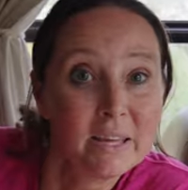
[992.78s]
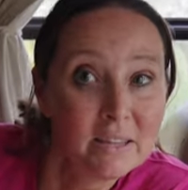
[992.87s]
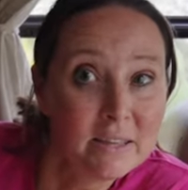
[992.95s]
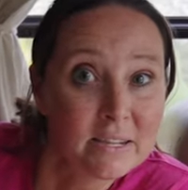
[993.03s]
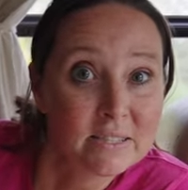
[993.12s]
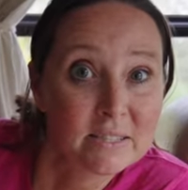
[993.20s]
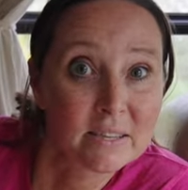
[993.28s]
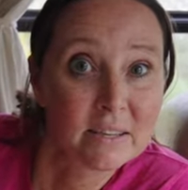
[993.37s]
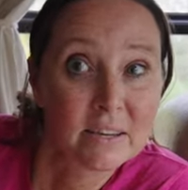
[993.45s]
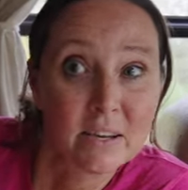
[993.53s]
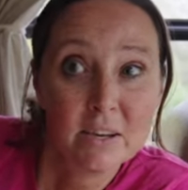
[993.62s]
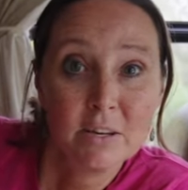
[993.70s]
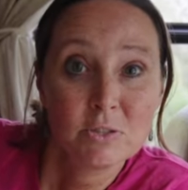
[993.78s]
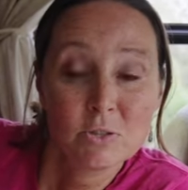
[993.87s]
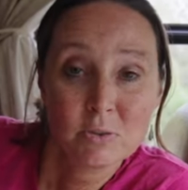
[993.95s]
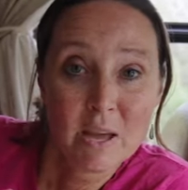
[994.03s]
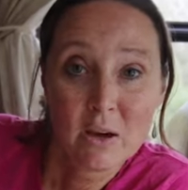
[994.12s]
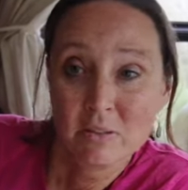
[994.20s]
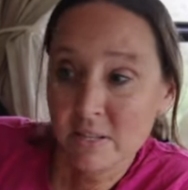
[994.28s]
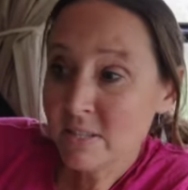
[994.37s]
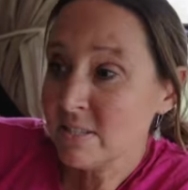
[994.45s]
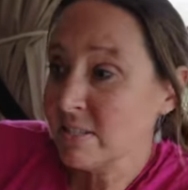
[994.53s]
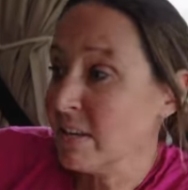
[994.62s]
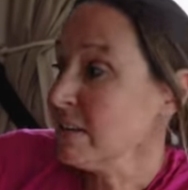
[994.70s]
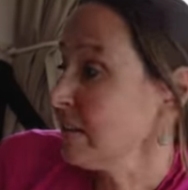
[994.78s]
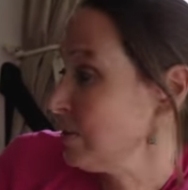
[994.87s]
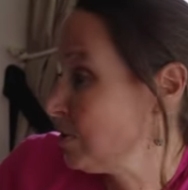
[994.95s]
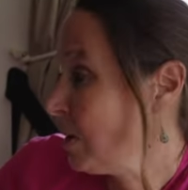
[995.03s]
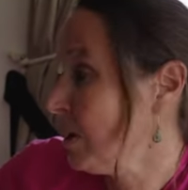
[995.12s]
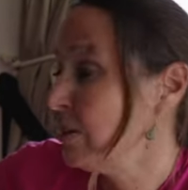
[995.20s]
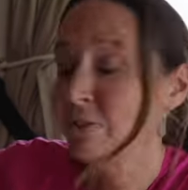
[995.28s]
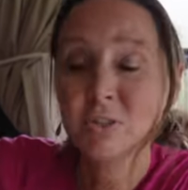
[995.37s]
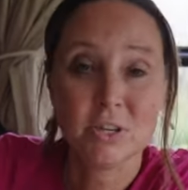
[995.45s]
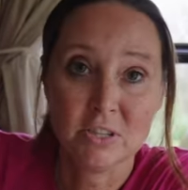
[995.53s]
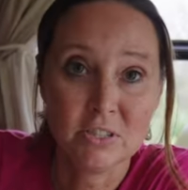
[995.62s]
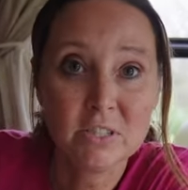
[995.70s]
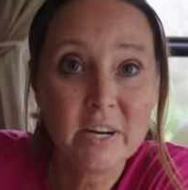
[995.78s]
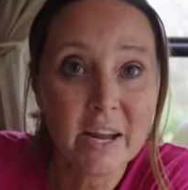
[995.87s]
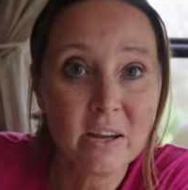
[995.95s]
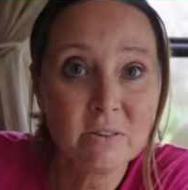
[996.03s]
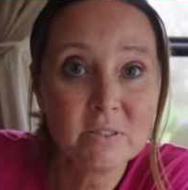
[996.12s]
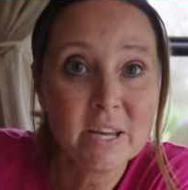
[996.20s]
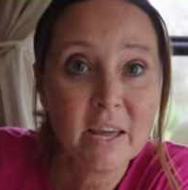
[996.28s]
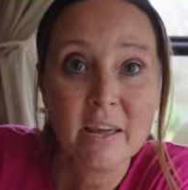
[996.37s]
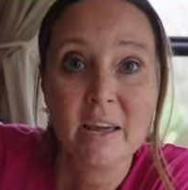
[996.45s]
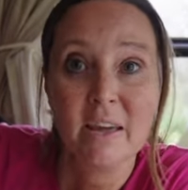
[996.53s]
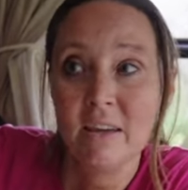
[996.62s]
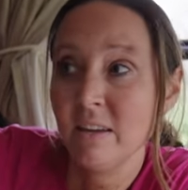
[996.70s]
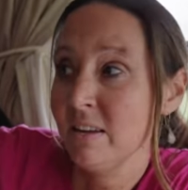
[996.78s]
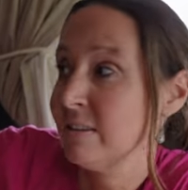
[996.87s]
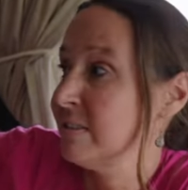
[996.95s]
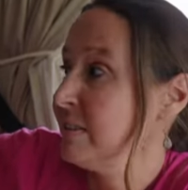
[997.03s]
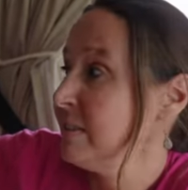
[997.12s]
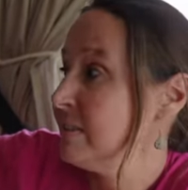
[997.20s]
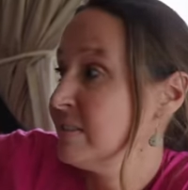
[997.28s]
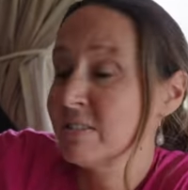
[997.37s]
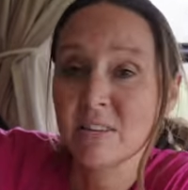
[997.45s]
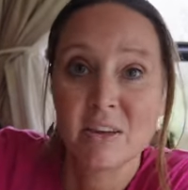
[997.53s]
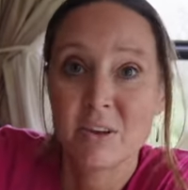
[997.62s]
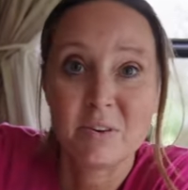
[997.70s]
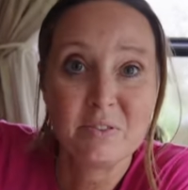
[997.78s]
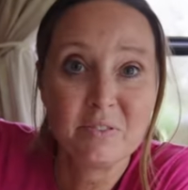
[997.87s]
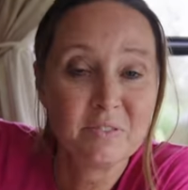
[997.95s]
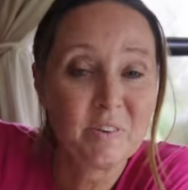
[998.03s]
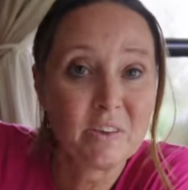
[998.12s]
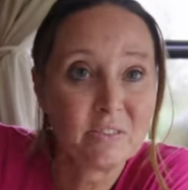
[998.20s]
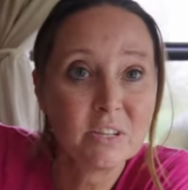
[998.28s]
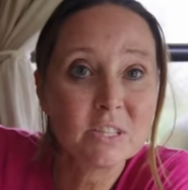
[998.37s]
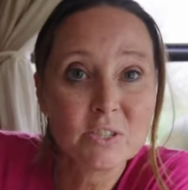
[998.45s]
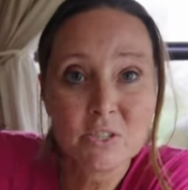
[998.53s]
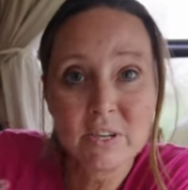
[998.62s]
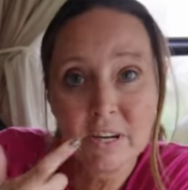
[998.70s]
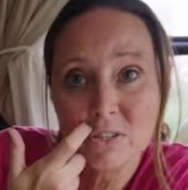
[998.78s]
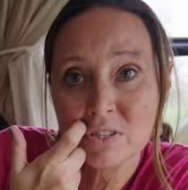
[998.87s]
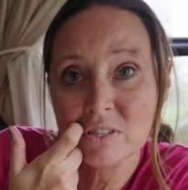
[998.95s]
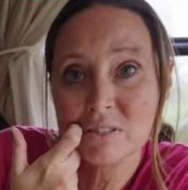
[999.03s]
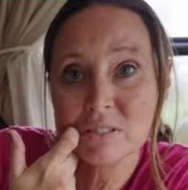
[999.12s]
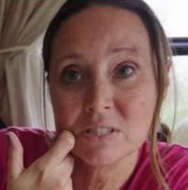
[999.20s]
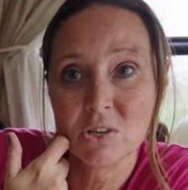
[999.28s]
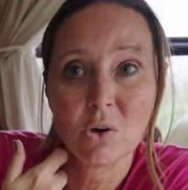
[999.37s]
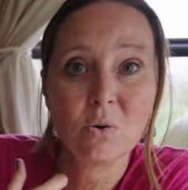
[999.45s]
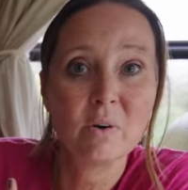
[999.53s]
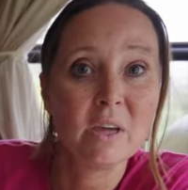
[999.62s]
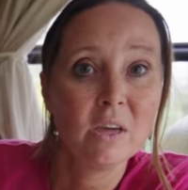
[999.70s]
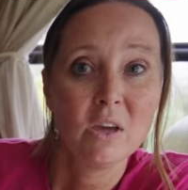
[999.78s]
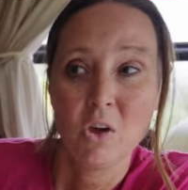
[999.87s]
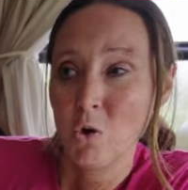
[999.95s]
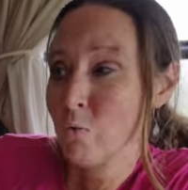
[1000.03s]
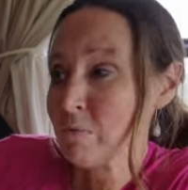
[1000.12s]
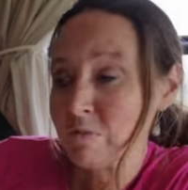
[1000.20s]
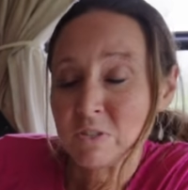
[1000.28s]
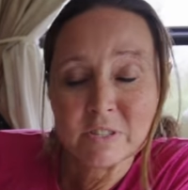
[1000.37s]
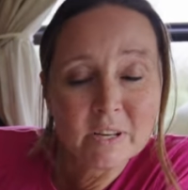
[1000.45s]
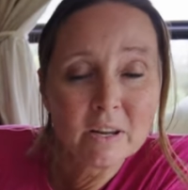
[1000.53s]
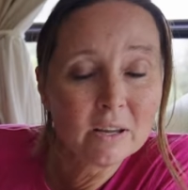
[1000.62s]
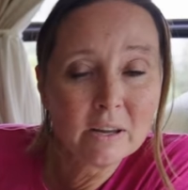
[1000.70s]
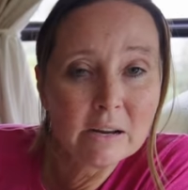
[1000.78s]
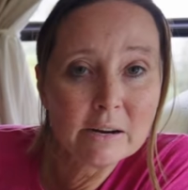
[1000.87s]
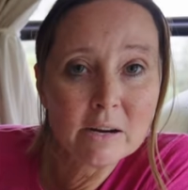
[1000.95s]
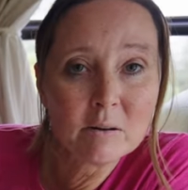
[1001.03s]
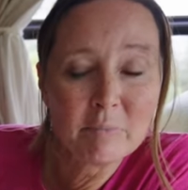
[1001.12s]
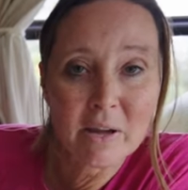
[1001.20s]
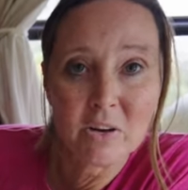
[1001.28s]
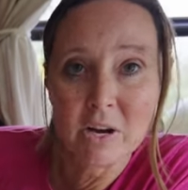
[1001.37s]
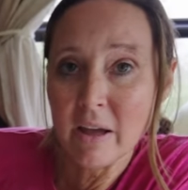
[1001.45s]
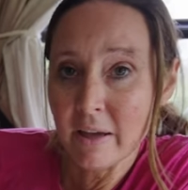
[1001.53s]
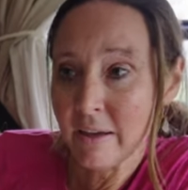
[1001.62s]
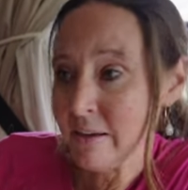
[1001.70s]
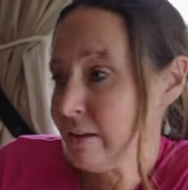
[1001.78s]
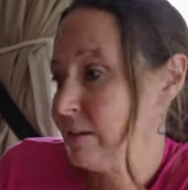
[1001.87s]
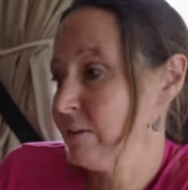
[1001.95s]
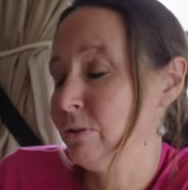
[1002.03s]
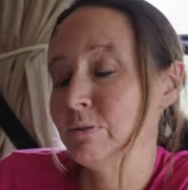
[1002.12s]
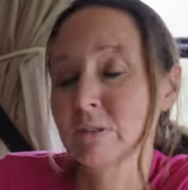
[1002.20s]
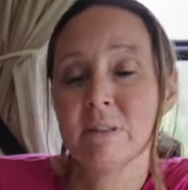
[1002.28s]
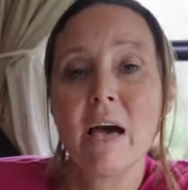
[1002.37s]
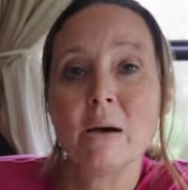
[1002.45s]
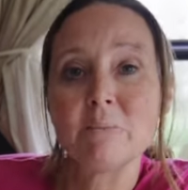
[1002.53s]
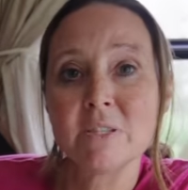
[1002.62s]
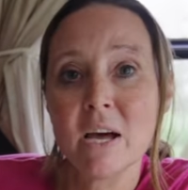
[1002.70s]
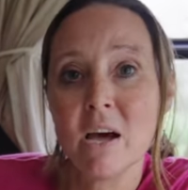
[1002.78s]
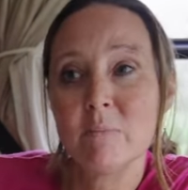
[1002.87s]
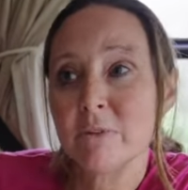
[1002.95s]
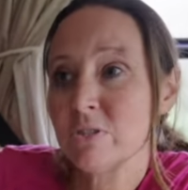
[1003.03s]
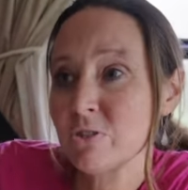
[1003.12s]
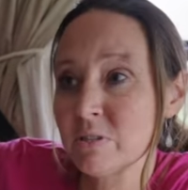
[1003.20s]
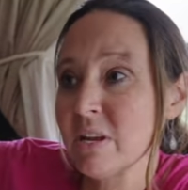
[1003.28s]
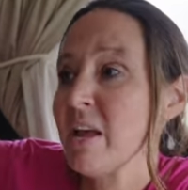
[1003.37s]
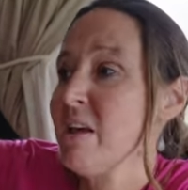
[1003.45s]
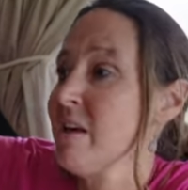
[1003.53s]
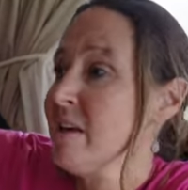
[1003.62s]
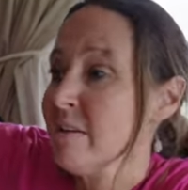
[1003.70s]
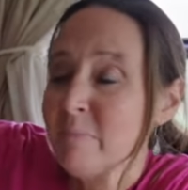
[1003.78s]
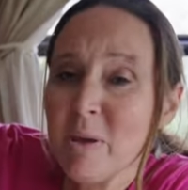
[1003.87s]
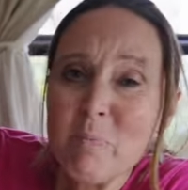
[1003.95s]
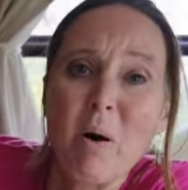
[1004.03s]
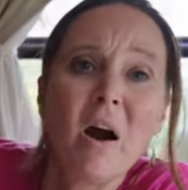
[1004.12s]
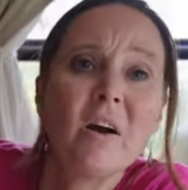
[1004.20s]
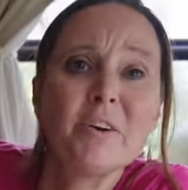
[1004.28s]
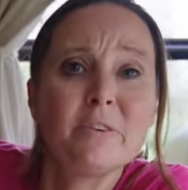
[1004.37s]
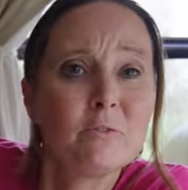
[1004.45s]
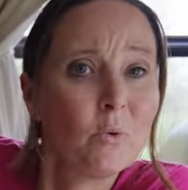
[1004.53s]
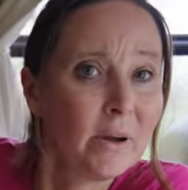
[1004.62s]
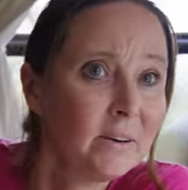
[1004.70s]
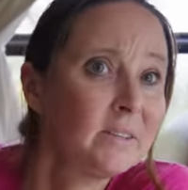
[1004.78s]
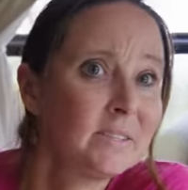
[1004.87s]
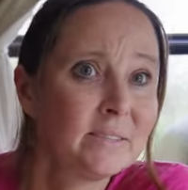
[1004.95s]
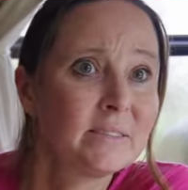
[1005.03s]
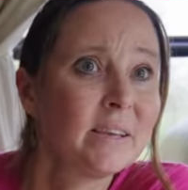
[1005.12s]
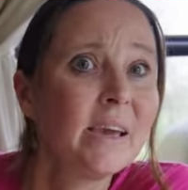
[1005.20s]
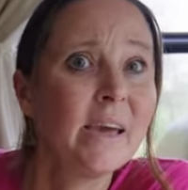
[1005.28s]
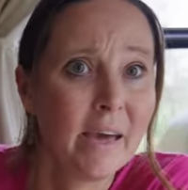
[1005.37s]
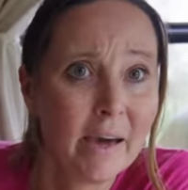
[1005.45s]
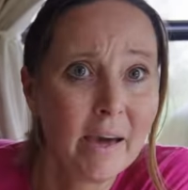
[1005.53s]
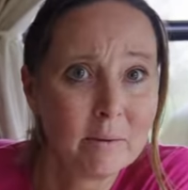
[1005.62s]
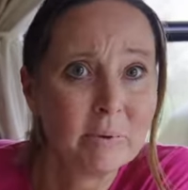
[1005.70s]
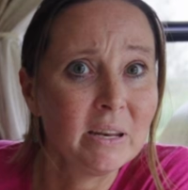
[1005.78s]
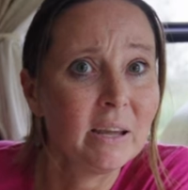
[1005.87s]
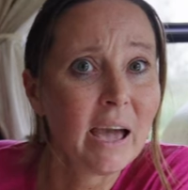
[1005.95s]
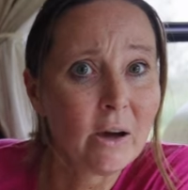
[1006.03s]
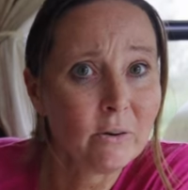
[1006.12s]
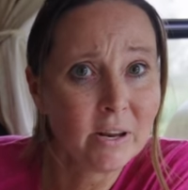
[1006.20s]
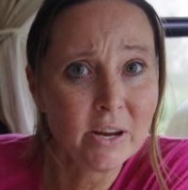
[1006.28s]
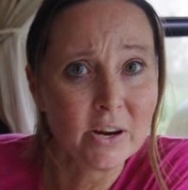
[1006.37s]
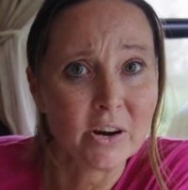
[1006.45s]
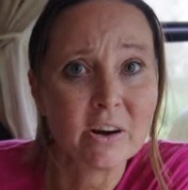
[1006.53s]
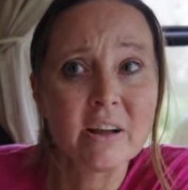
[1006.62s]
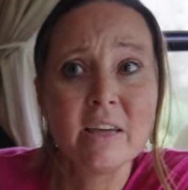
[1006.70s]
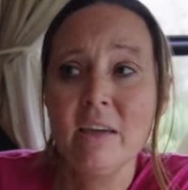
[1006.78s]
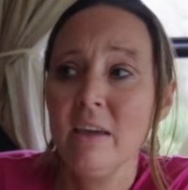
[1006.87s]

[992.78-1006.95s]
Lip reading: like this. So now this seat is turned around and it is facing this direction. So whomever's sitting here, Ben or I, can use a laptop or just be part of what is happening out here.